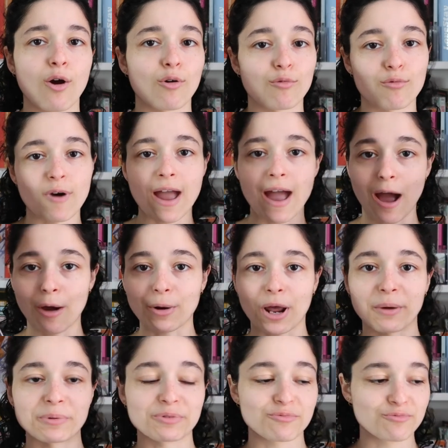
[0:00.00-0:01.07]
around,
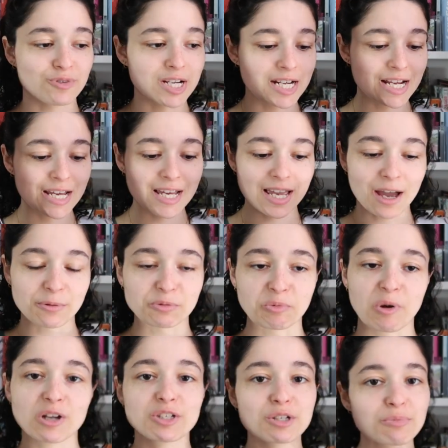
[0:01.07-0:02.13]
I was reading, I was
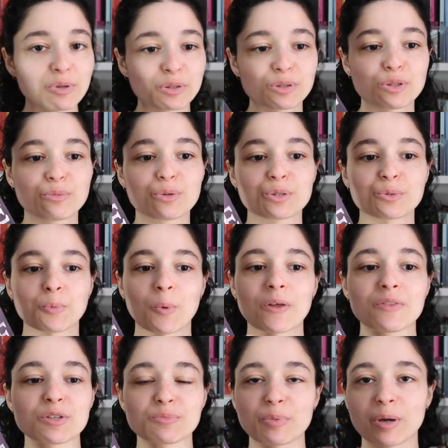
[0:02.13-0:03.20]
watching booktubers
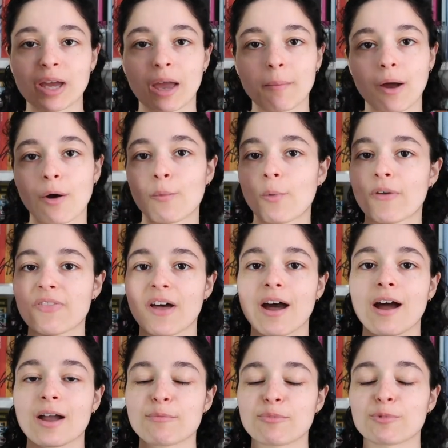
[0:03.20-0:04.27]
when this book came out, when the
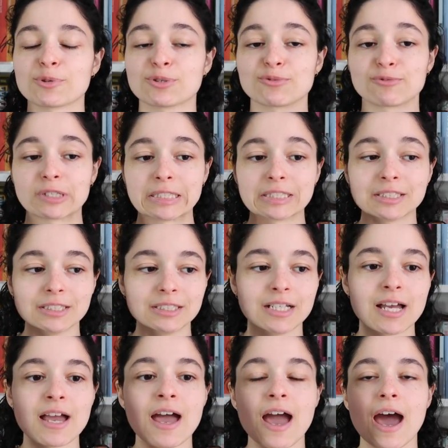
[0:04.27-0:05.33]
hype was real,
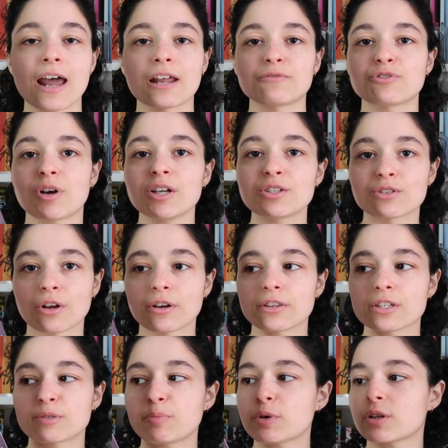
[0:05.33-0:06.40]
and I've tried starting
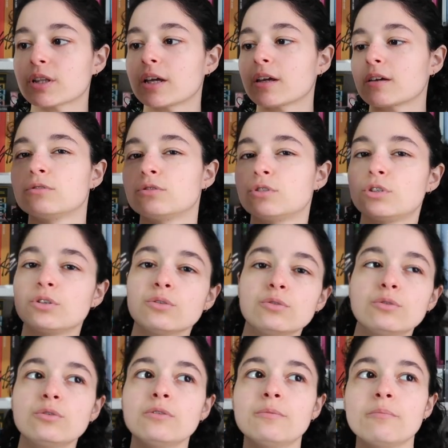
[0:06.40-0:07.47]
this book like
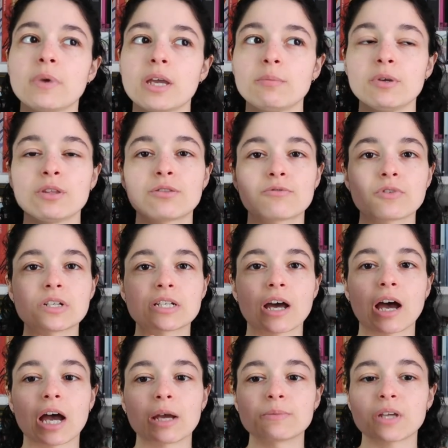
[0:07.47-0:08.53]
2, maybe 3
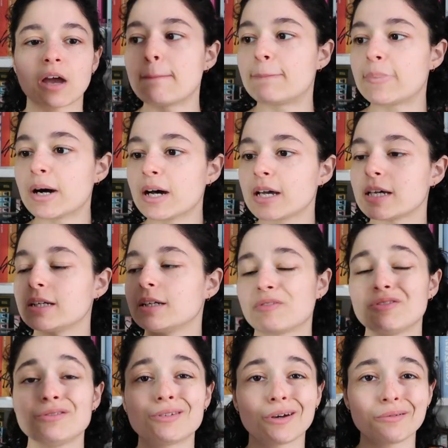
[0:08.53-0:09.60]
times. But
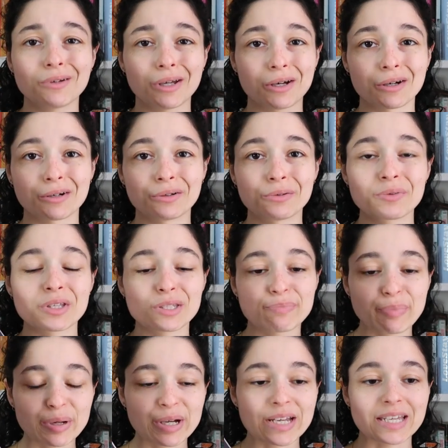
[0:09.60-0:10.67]
if you don't know, this
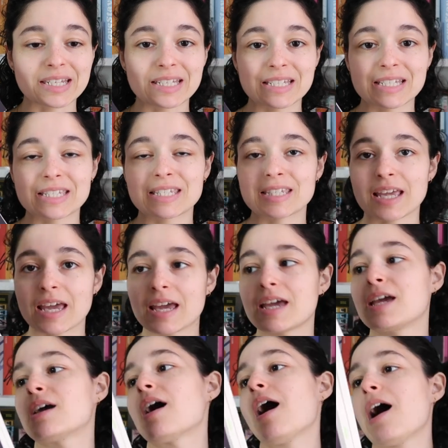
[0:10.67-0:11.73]
book is
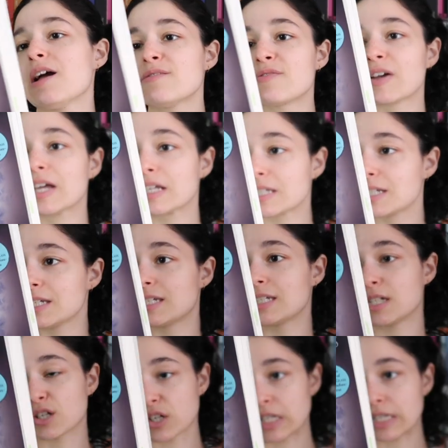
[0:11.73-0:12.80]
a high fantasy
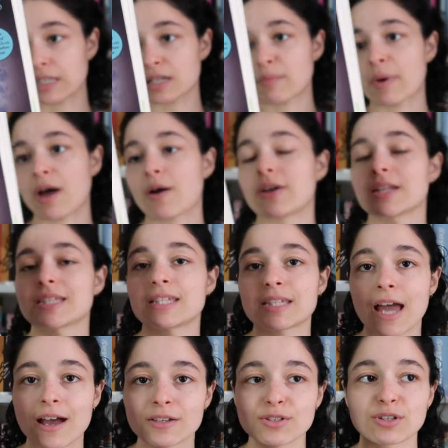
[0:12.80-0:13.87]
series about an
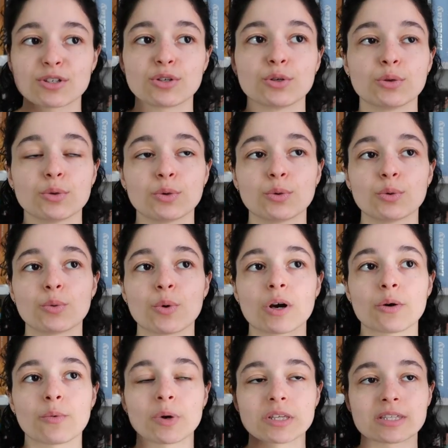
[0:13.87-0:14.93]
assassin who
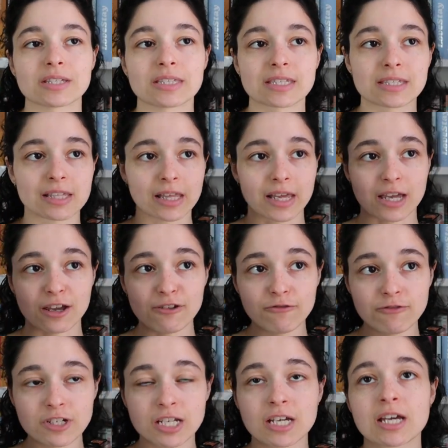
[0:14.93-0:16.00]
was
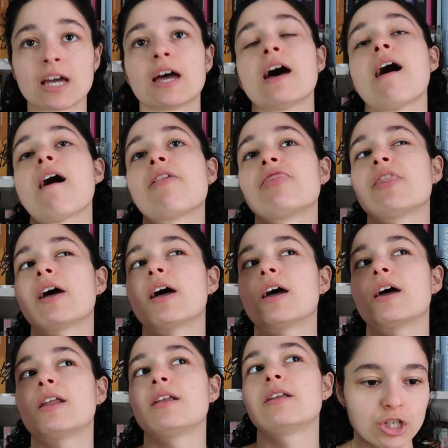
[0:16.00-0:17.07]
enslaved and
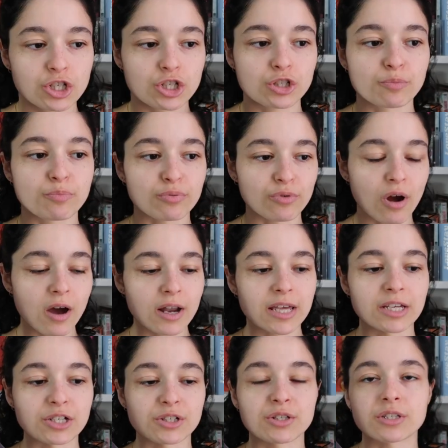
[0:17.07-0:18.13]
then she's brought
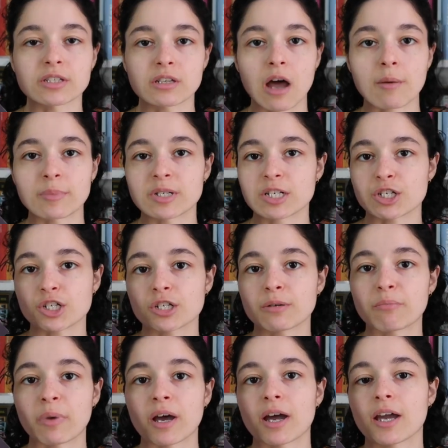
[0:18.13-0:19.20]
into this
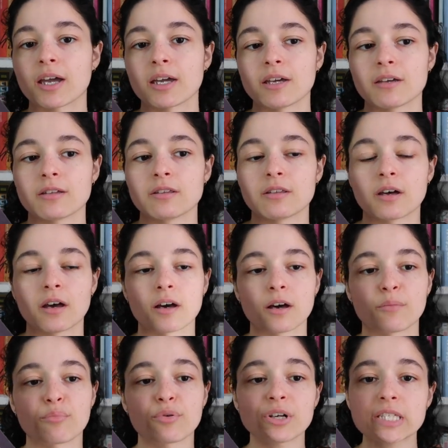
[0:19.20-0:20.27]
competition by
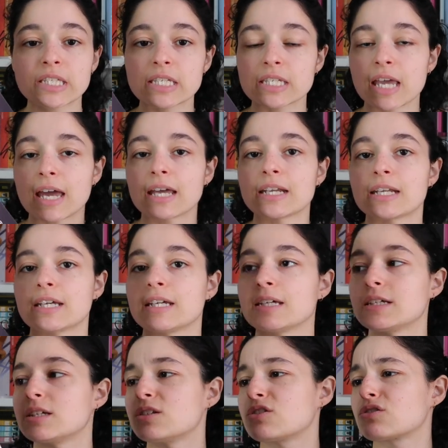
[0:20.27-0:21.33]
a prince and
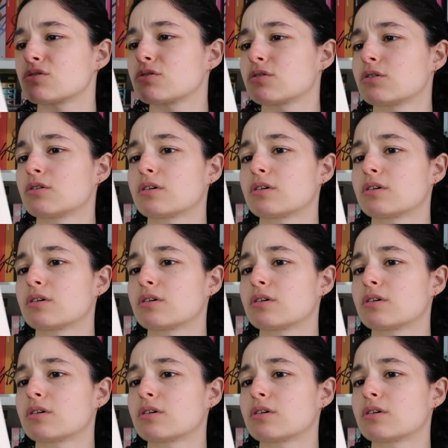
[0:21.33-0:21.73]
his